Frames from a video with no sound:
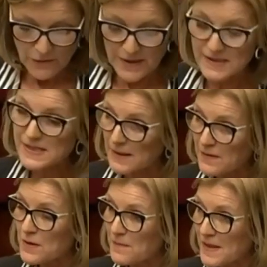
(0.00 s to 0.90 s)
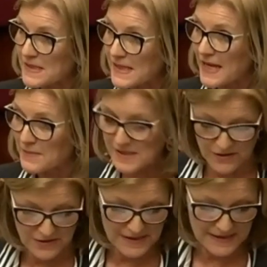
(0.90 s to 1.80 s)
We are some of the biggest cannabis
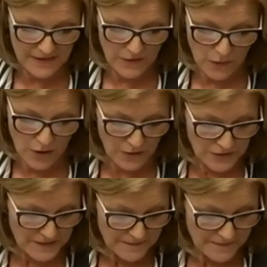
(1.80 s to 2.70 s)
users in the world.